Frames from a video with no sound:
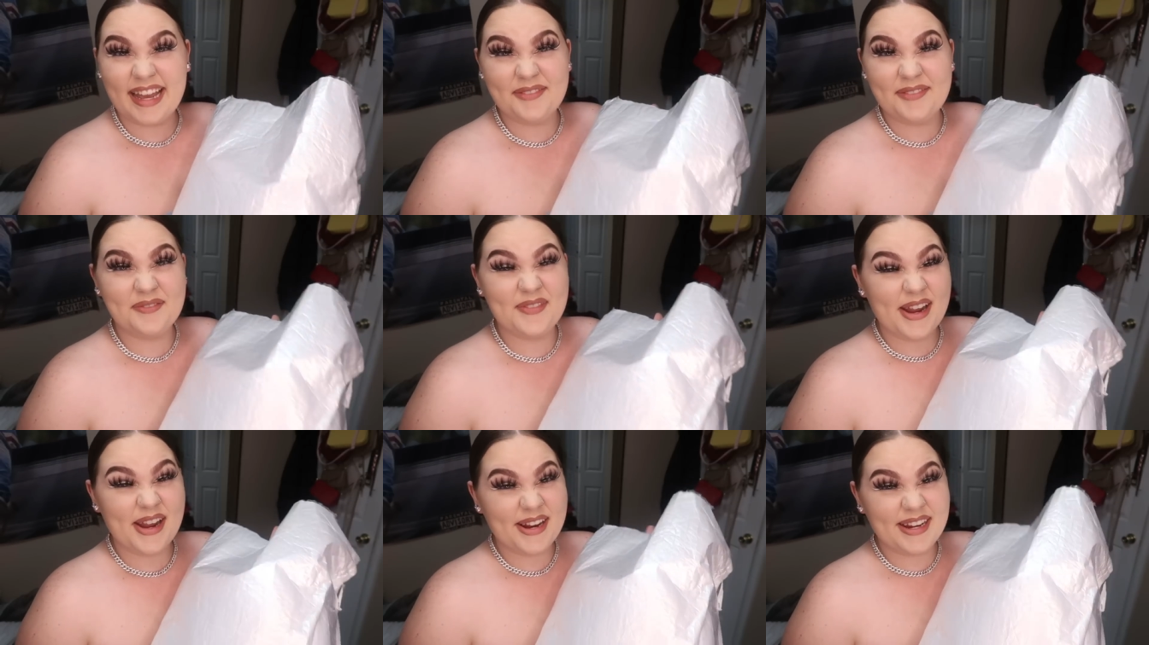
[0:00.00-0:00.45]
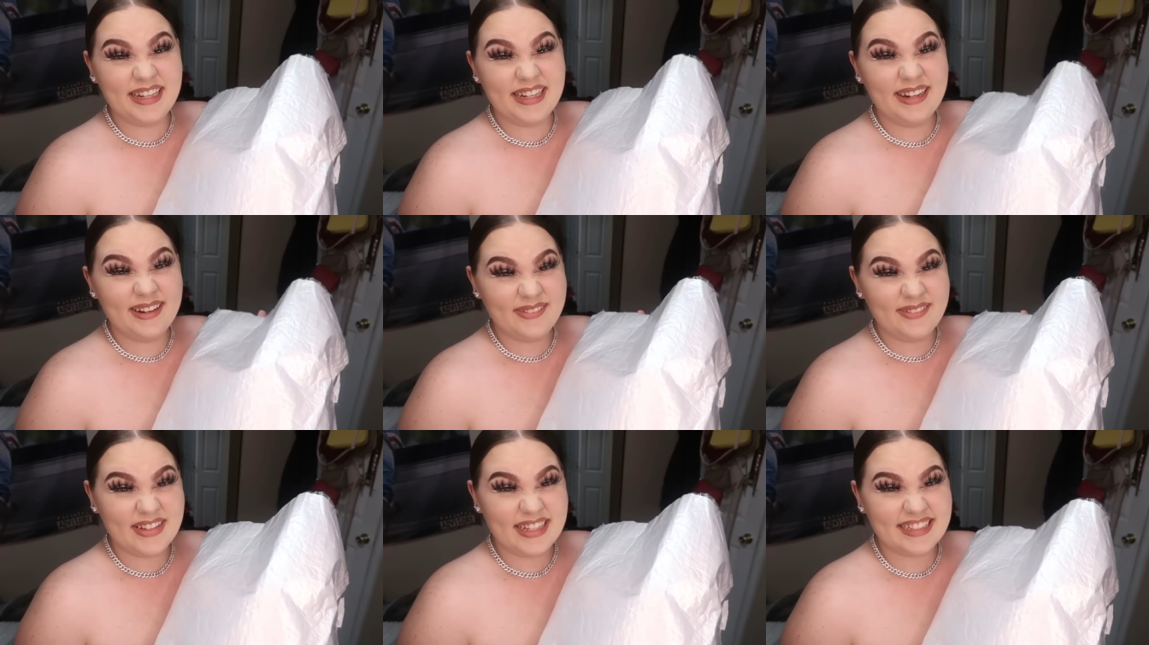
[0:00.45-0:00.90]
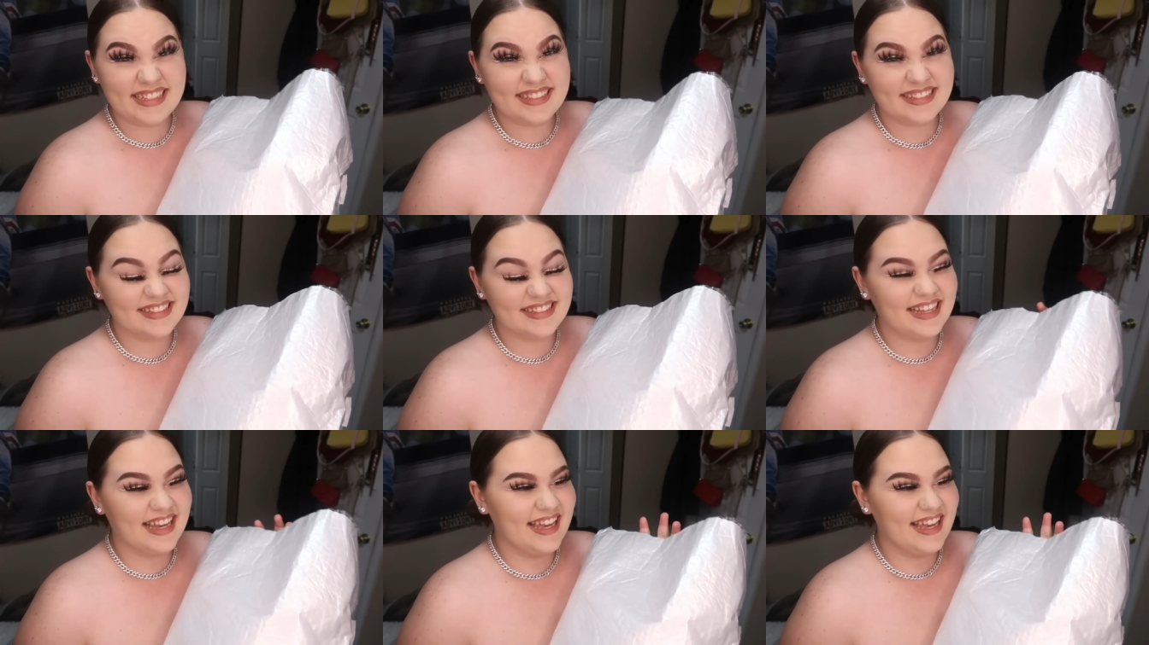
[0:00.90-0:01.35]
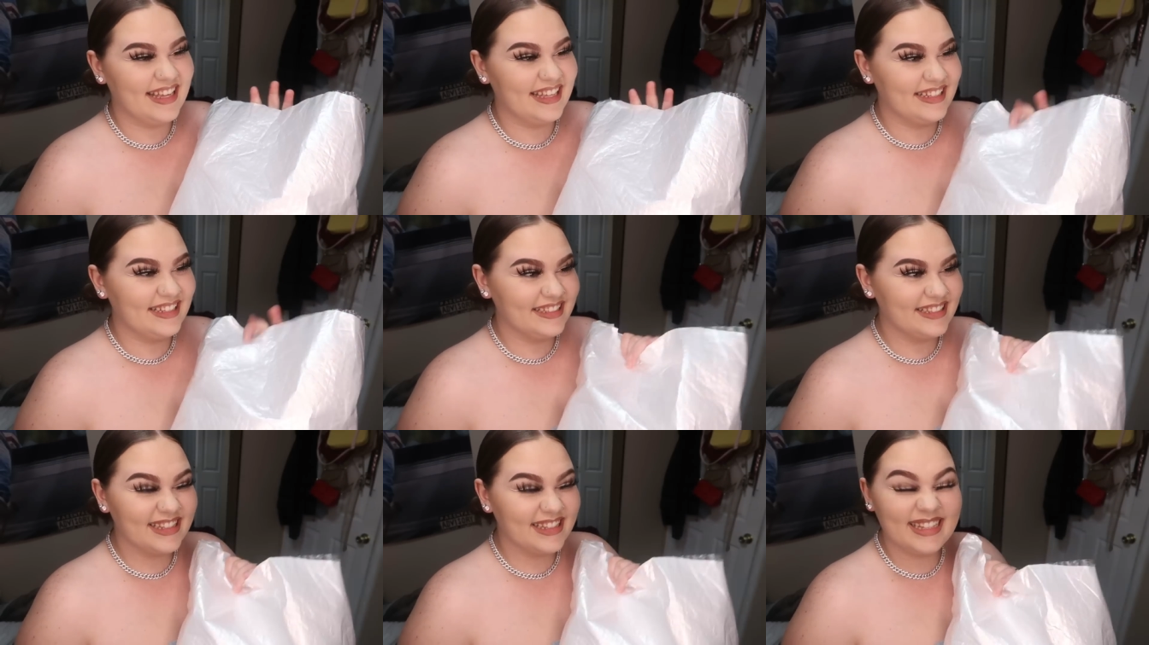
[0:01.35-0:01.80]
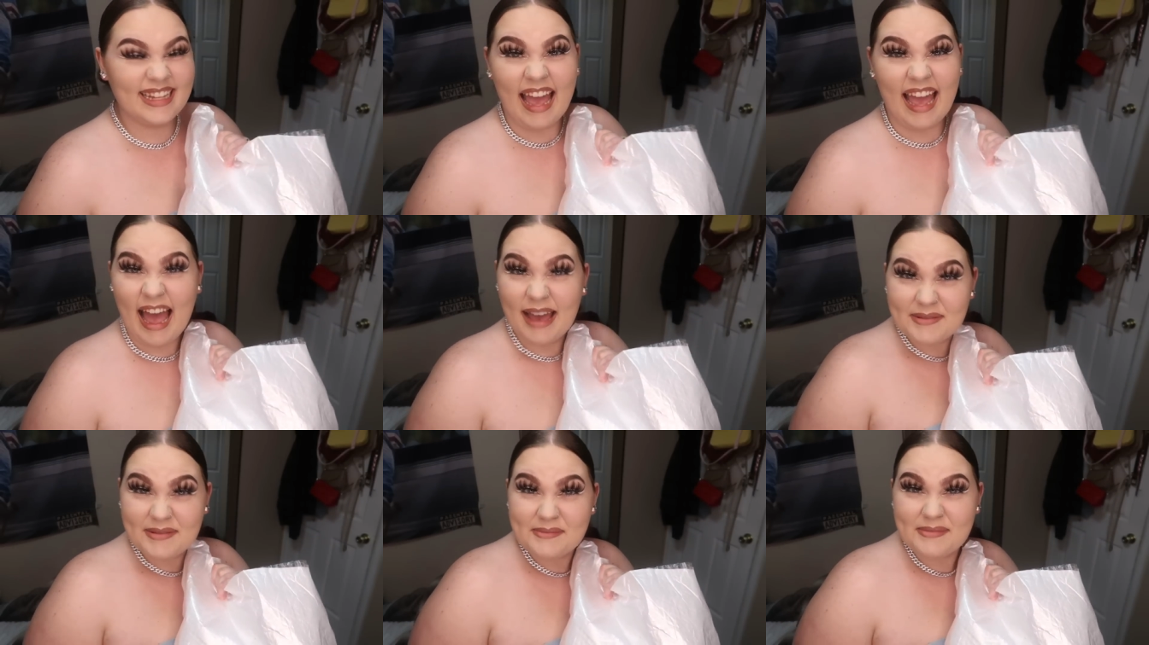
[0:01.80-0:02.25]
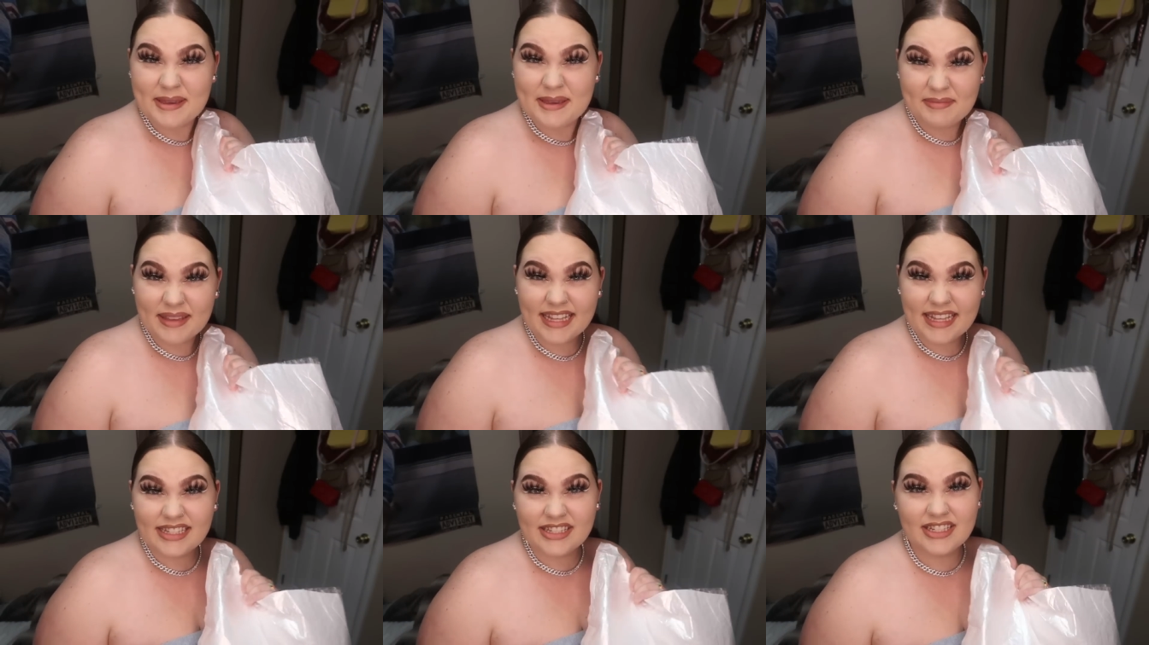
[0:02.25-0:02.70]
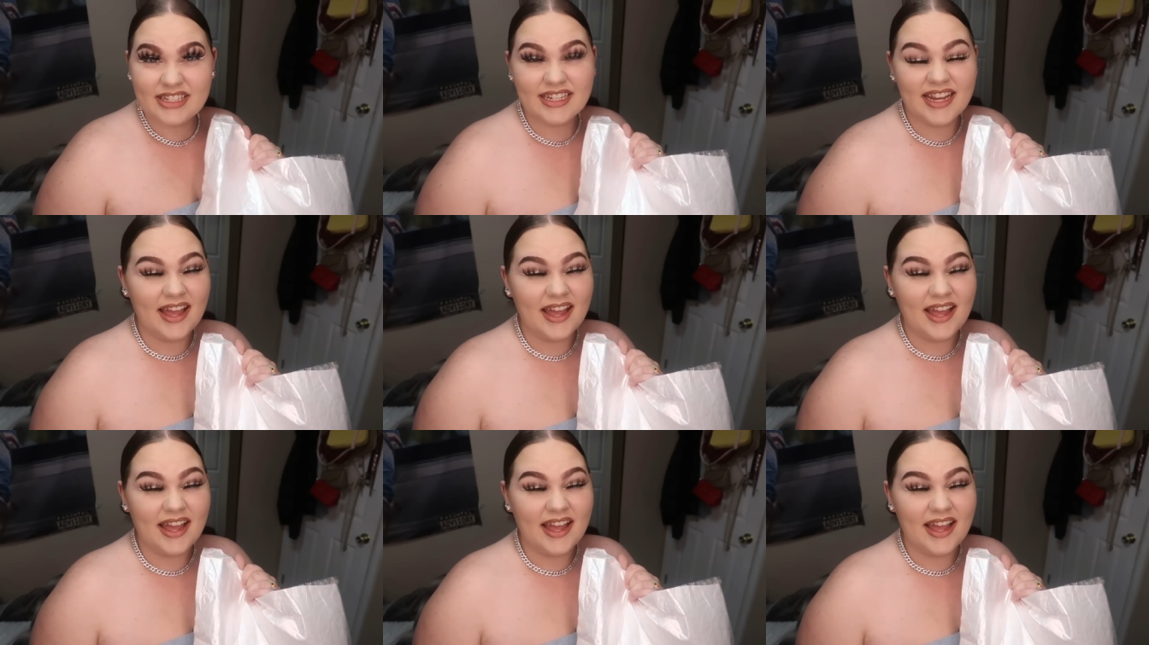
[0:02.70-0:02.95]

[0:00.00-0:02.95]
I'm very nervous because I'm a big bitch.